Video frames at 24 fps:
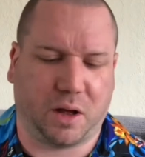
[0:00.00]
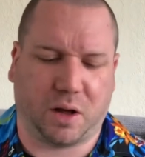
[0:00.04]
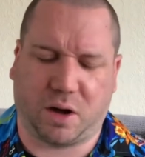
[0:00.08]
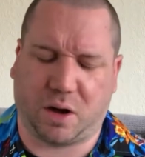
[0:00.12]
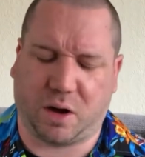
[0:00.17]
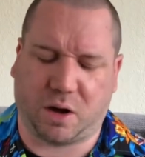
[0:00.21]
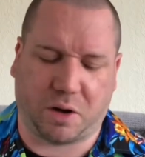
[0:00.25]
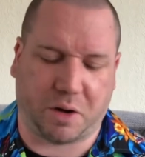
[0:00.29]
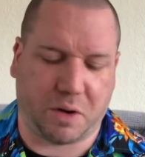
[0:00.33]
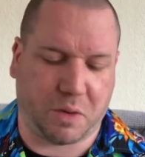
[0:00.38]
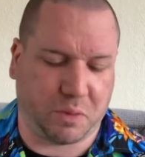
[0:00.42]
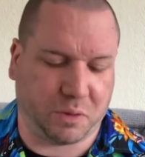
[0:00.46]

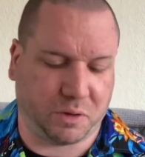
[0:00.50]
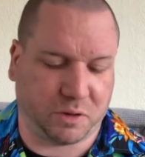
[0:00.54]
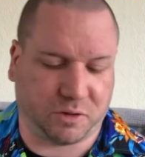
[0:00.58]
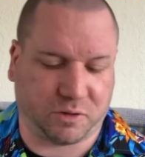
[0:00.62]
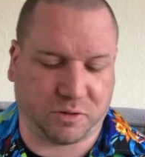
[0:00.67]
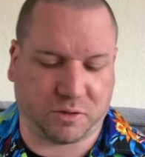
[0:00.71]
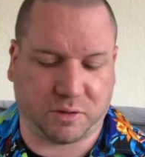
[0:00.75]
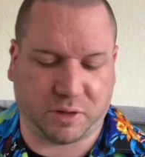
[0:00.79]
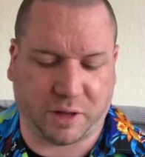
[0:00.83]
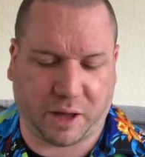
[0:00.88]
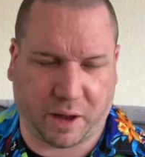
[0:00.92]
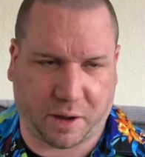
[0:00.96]
Oh, it
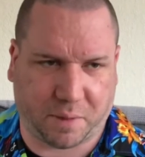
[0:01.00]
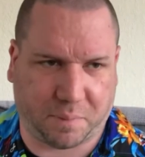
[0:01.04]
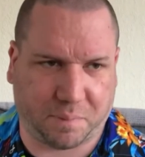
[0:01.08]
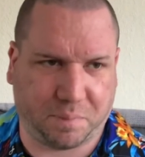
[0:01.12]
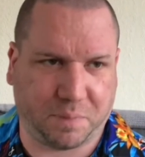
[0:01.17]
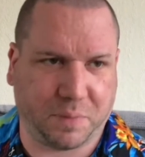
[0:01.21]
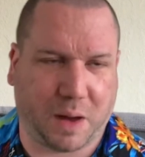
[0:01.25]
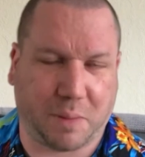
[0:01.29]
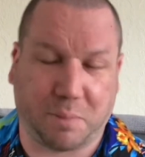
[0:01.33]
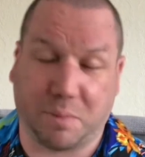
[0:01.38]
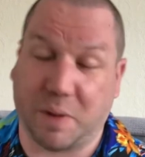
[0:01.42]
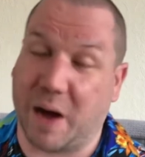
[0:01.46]
was, yeah,
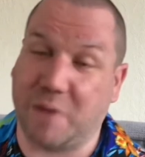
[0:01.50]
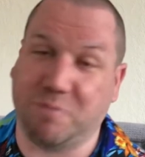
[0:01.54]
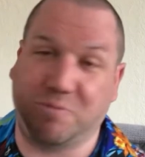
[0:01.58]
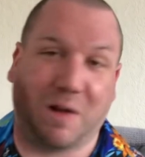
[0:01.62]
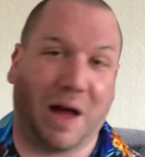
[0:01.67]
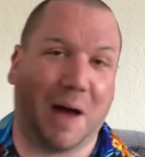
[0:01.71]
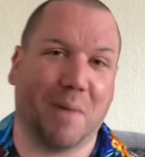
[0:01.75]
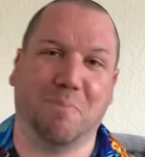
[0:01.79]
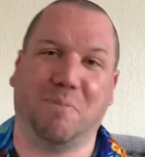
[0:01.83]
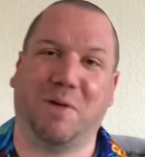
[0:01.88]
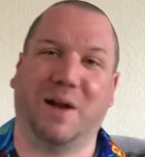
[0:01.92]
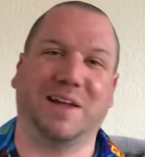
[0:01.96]

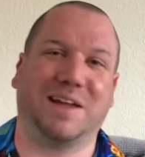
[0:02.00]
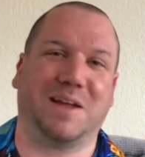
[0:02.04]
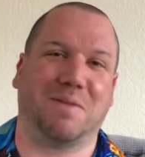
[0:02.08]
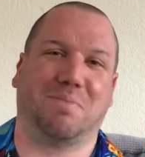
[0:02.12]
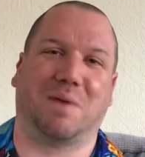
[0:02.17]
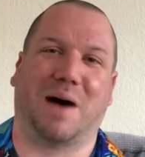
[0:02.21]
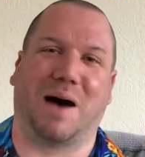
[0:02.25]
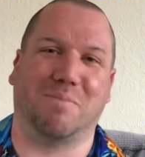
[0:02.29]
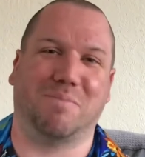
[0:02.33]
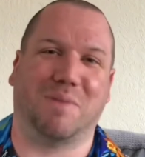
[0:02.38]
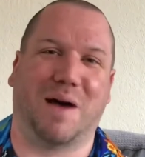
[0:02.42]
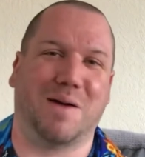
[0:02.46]
I'm bringing
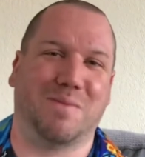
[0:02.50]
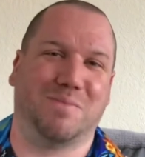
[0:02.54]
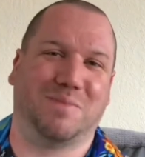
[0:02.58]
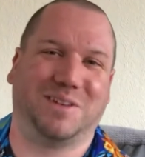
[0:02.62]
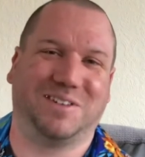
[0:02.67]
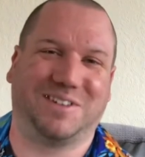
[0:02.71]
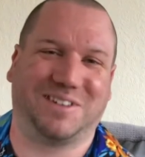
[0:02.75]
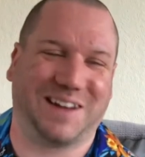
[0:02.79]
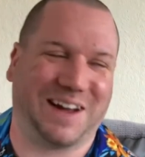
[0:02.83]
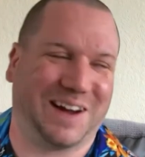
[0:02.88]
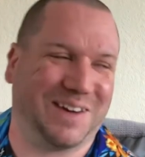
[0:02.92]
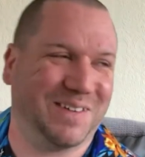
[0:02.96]
back
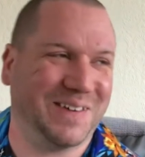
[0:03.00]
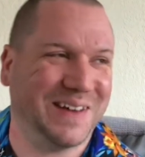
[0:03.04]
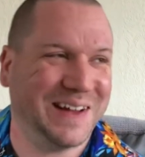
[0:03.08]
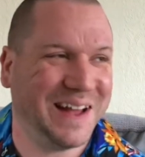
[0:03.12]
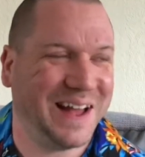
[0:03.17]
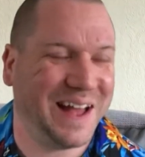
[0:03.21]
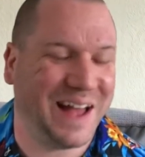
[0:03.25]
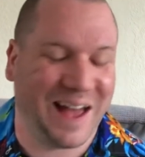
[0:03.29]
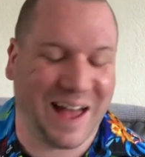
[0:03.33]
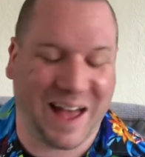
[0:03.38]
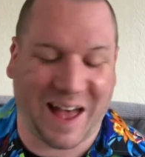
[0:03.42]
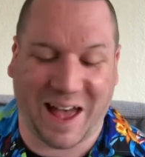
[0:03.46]
memories now.
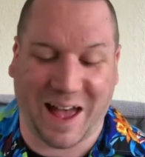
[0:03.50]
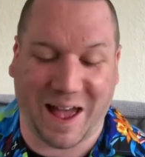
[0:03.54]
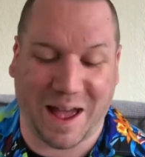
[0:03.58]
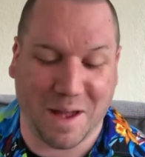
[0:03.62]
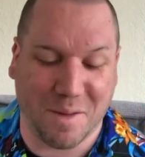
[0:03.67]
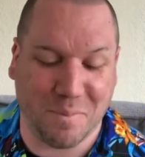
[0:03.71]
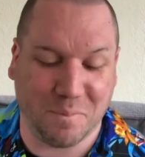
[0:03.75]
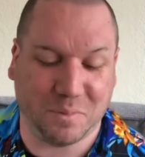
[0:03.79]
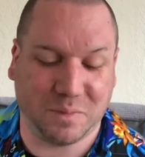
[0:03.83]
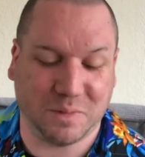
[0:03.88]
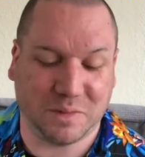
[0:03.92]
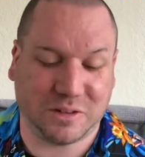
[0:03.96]

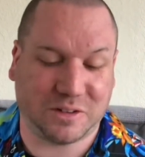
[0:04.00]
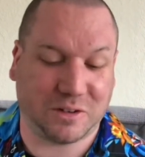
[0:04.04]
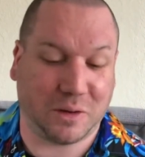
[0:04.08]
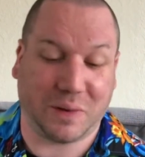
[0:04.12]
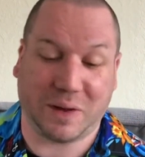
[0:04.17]
So